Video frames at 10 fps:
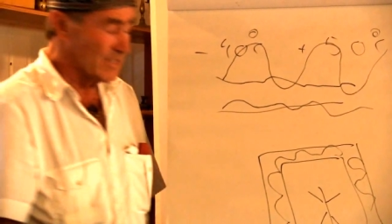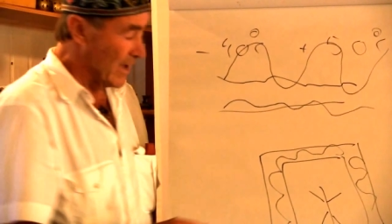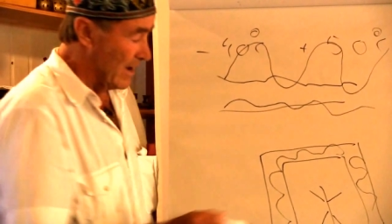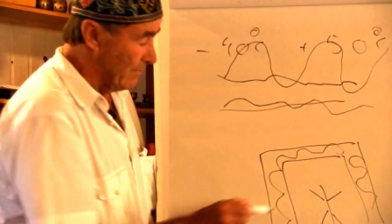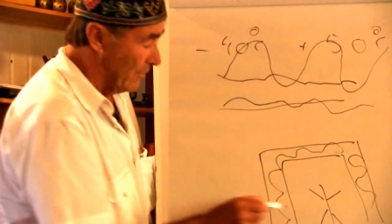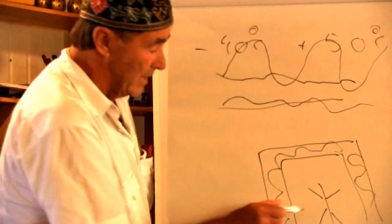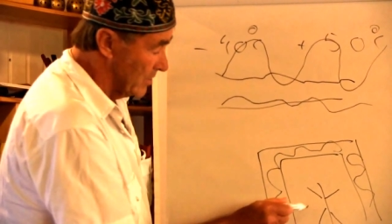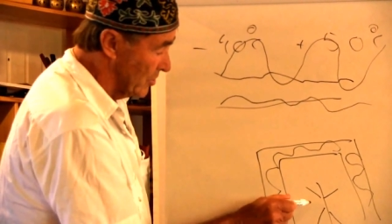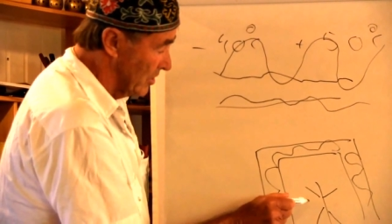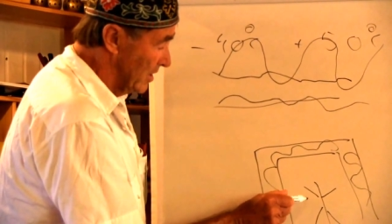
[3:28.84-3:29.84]
in the
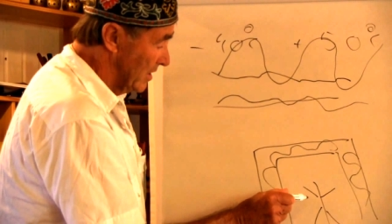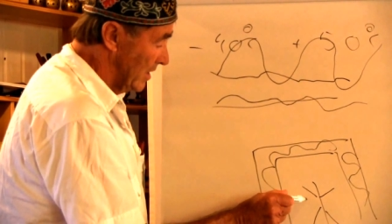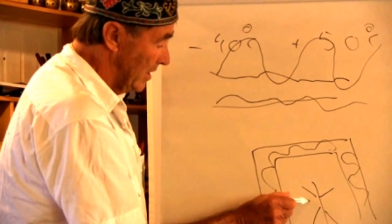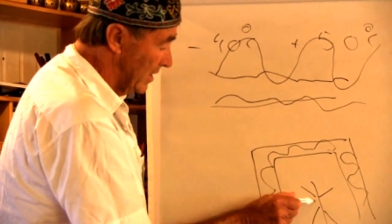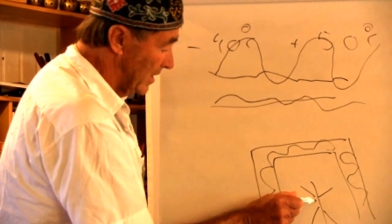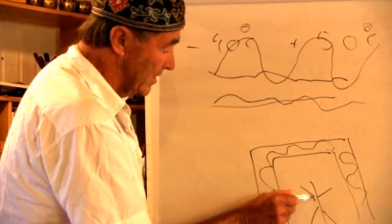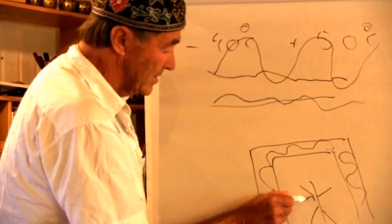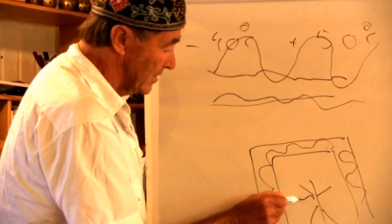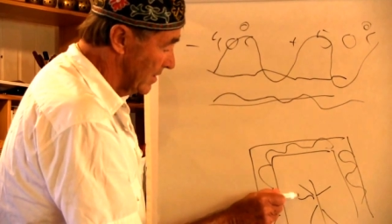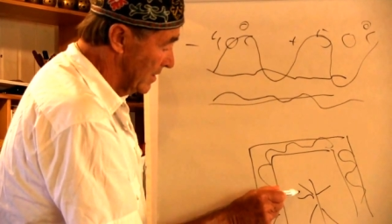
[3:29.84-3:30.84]
average he
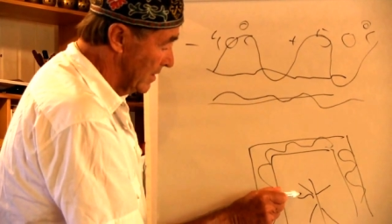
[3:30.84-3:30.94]
is